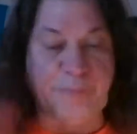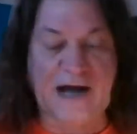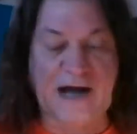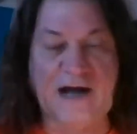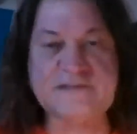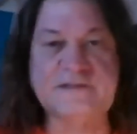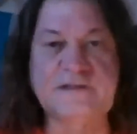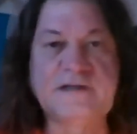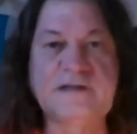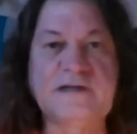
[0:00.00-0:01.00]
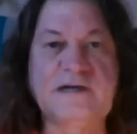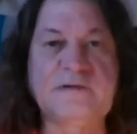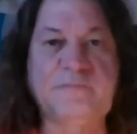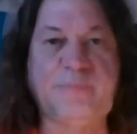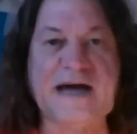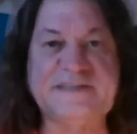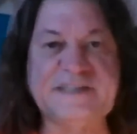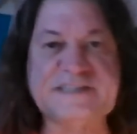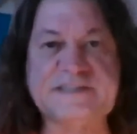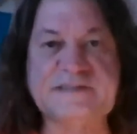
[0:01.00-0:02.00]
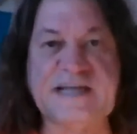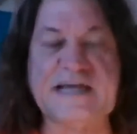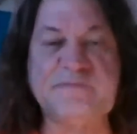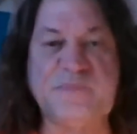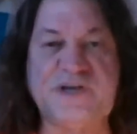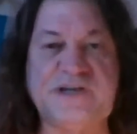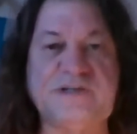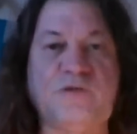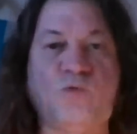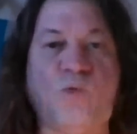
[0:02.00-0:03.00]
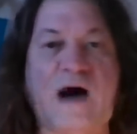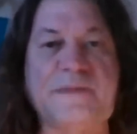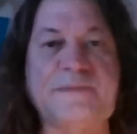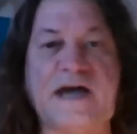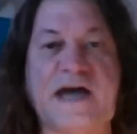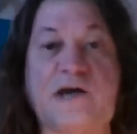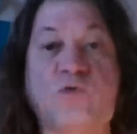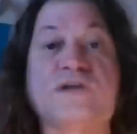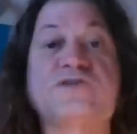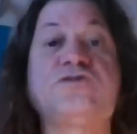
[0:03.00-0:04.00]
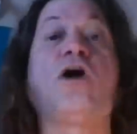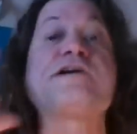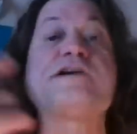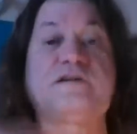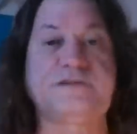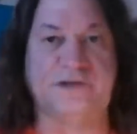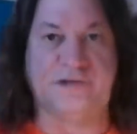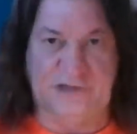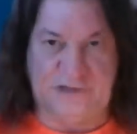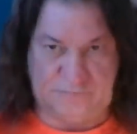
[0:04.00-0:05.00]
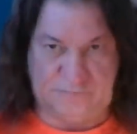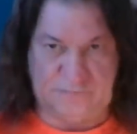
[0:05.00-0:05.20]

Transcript: But by this, they mean 1 equatorial degree,